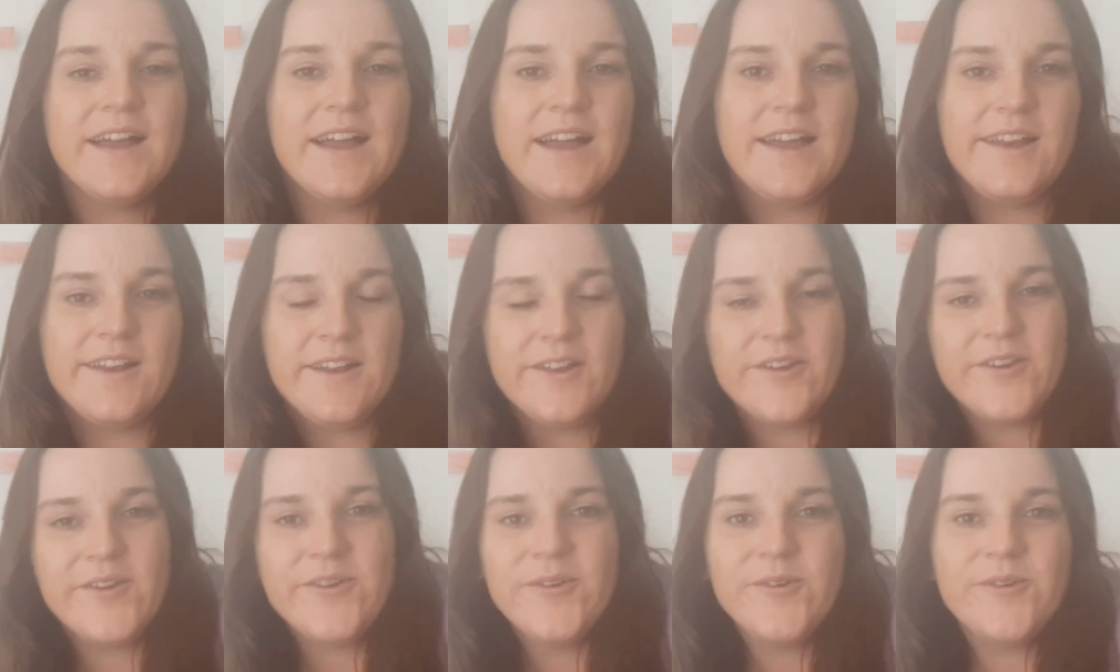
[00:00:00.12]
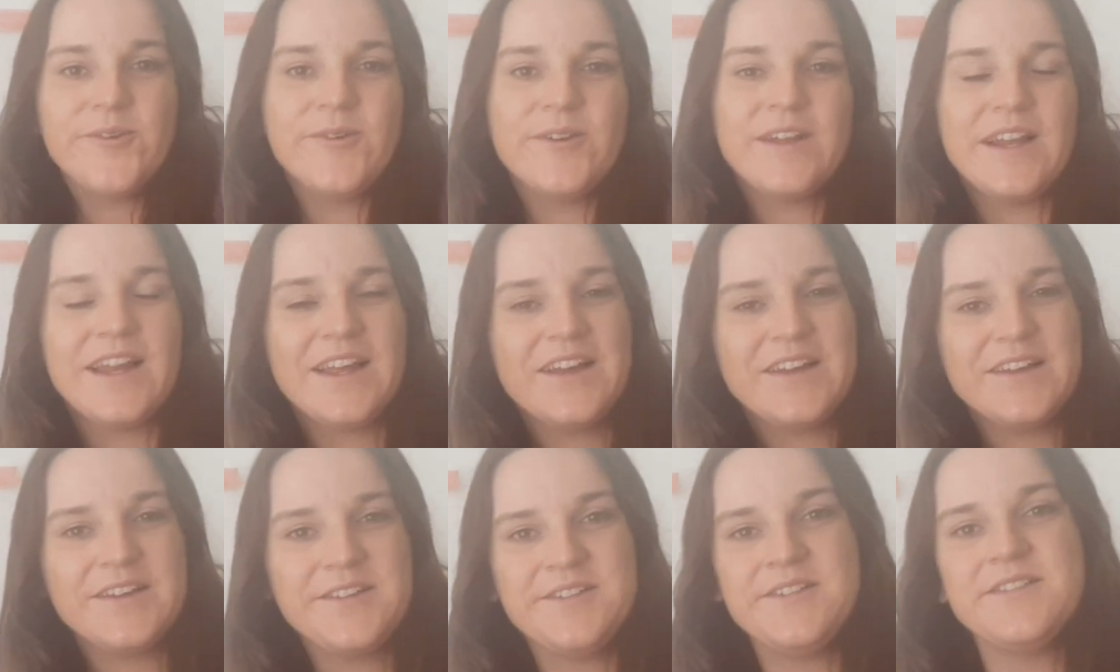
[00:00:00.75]
Hello
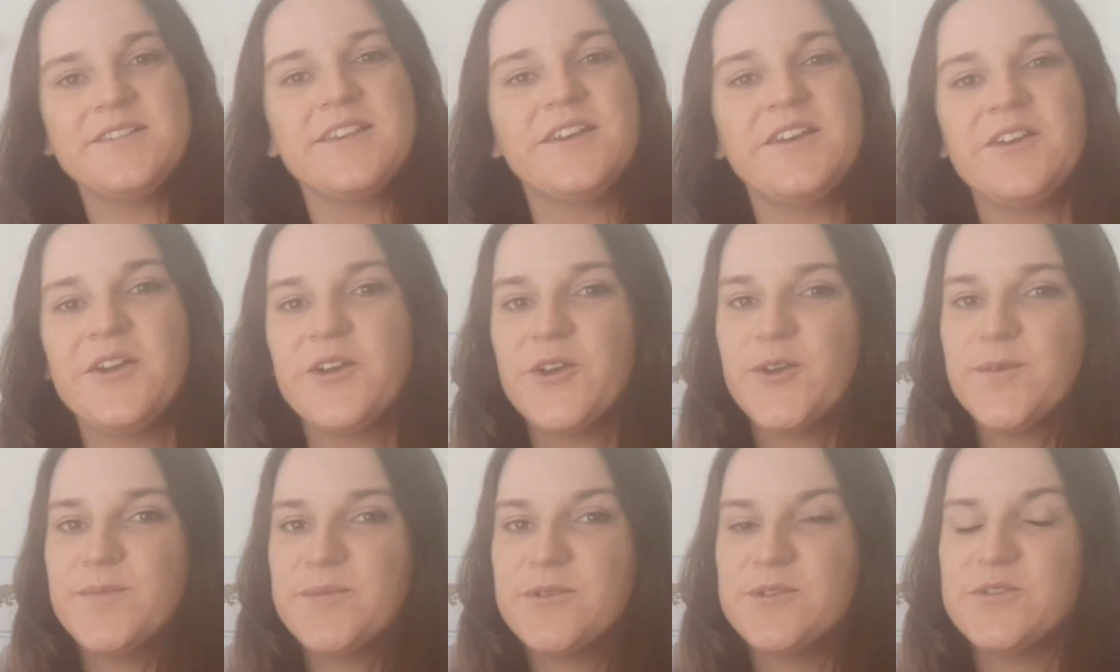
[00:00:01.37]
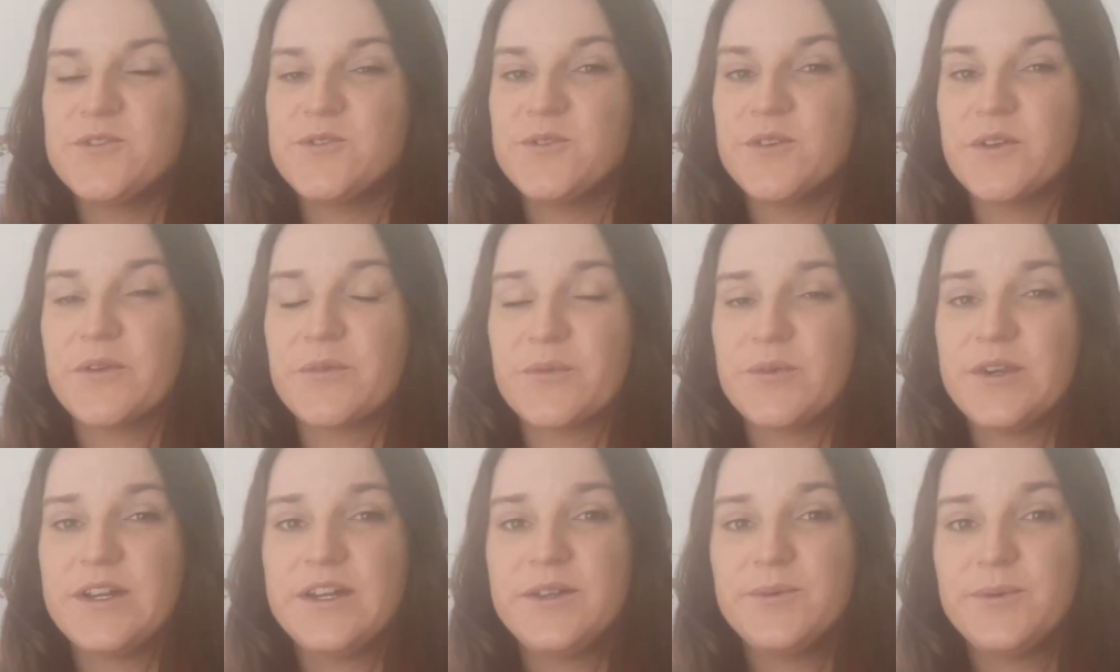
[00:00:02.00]
class, I hope you're doing
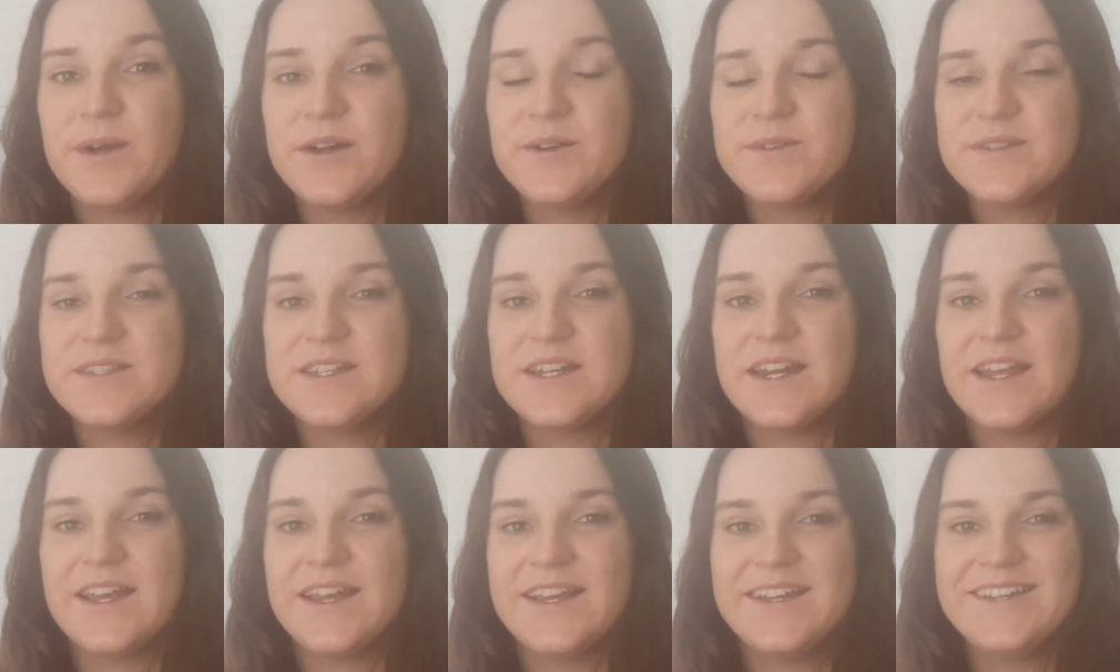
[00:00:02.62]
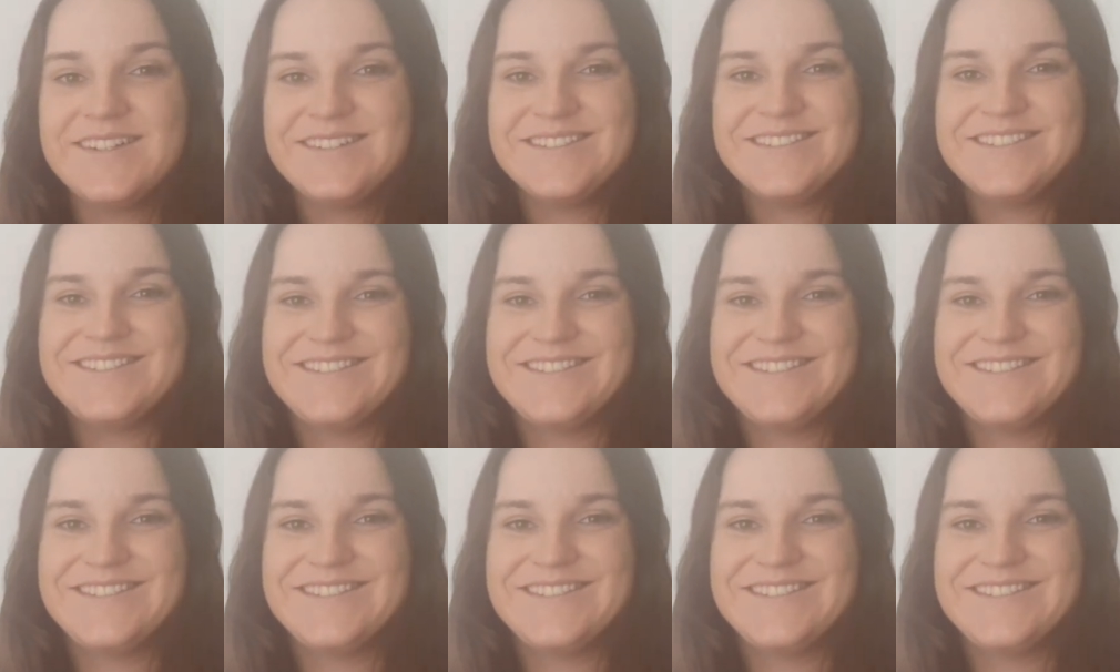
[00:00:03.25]
really well today.